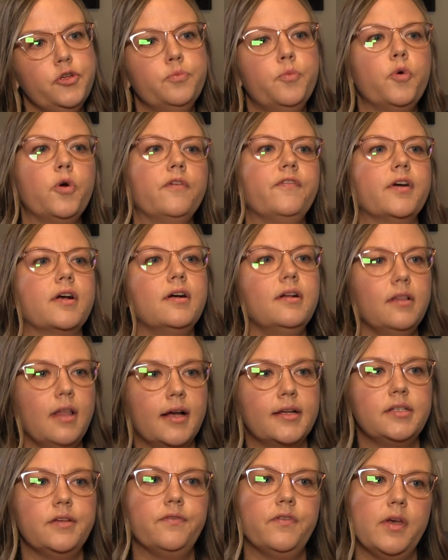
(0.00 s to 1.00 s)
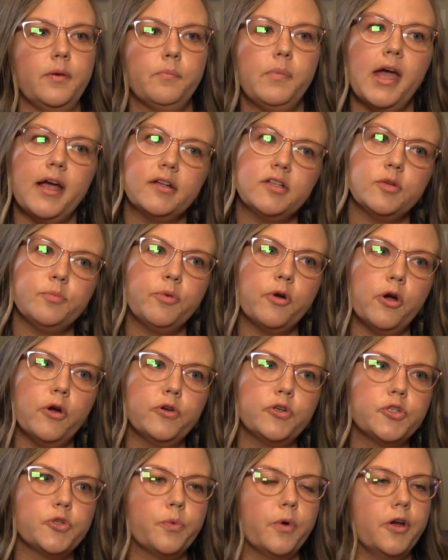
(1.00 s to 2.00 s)
do more of a collective impact
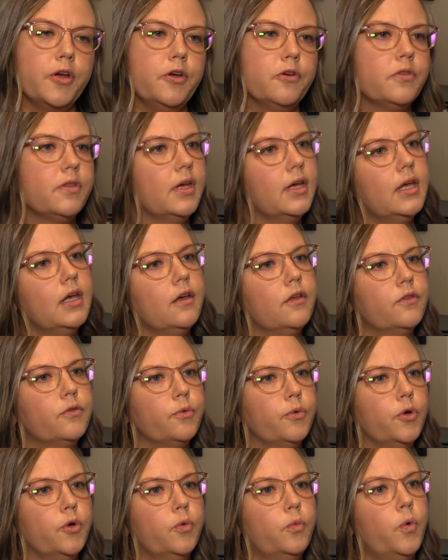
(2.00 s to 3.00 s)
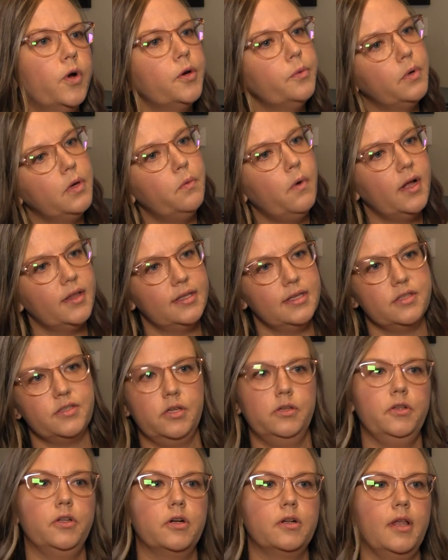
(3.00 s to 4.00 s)
approach where you're thinking through what do we want this
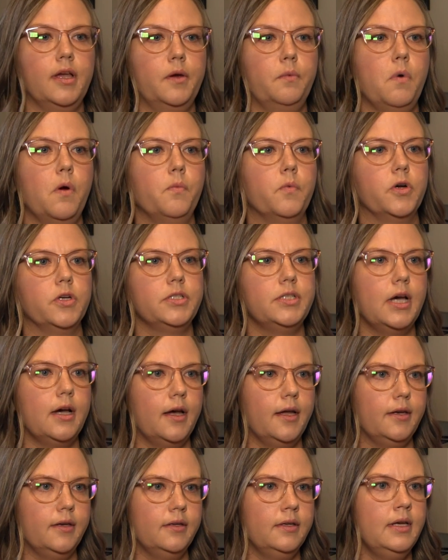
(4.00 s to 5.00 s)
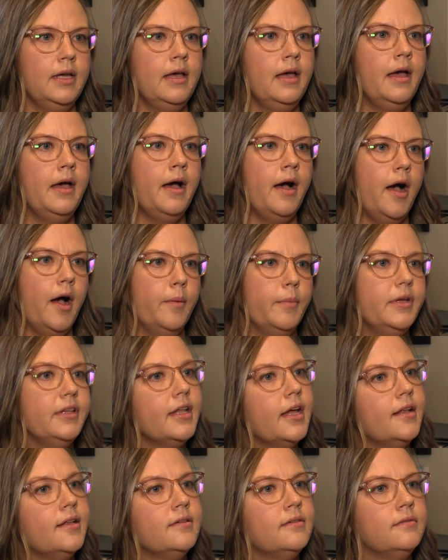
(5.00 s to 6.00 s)
to look like when we're done? Um,
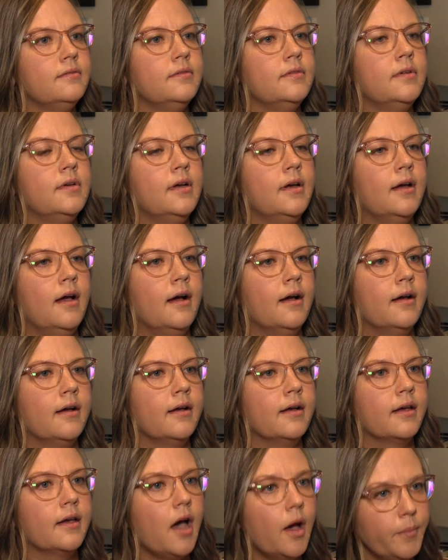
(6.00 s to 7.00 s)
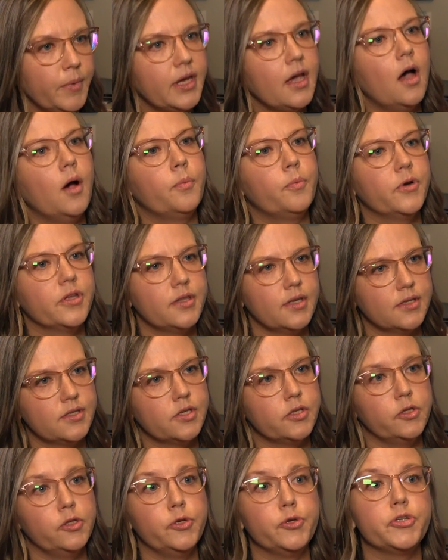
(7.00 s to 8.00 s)
and then coming up with a
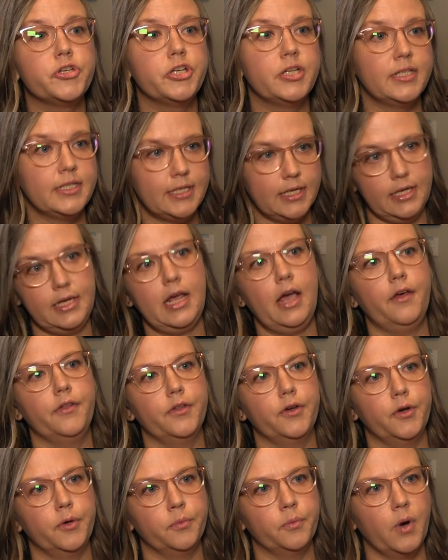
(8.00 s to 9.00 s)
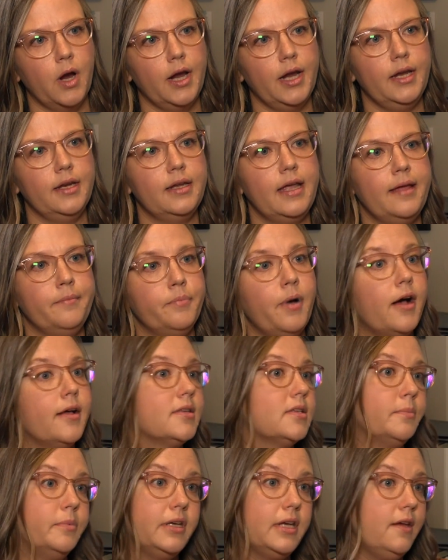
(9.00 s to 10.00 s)
solution together, right? And
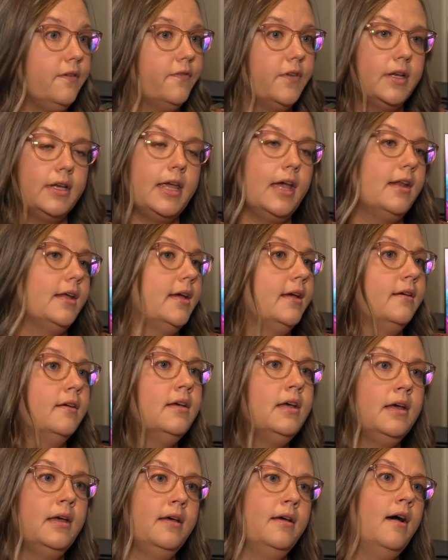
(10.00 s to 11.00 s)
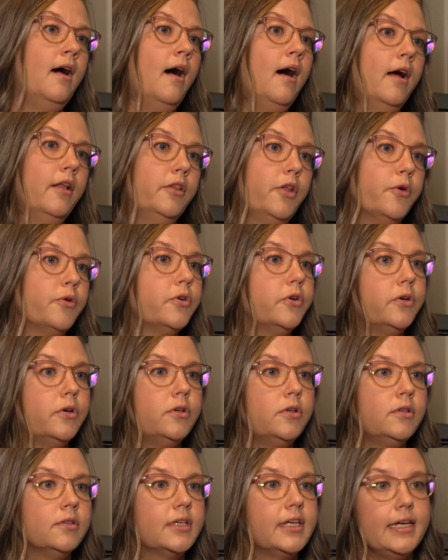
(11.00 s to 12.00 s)
possibly even getting uh,
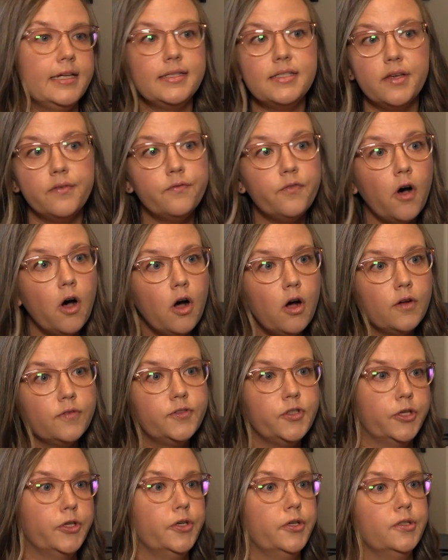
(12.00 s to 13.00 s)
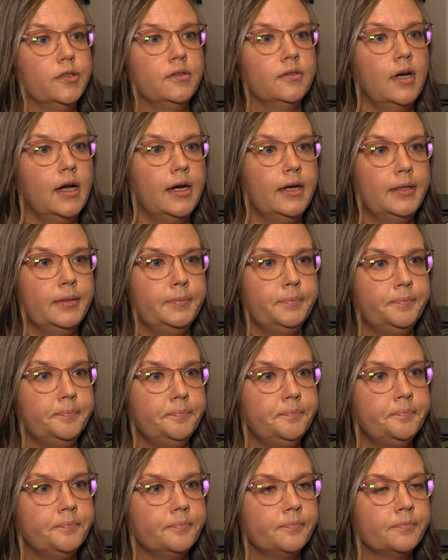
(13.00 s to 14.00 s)
local kids involved or
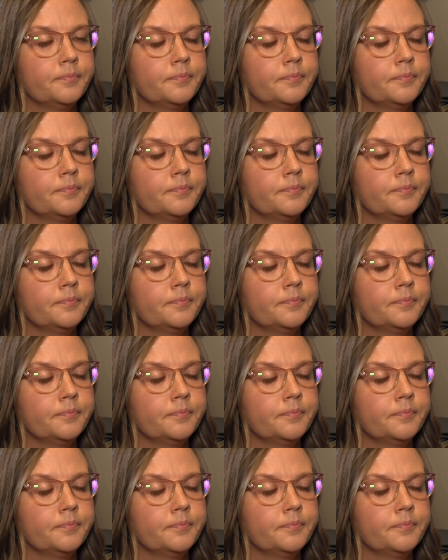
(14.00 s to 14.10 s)
um,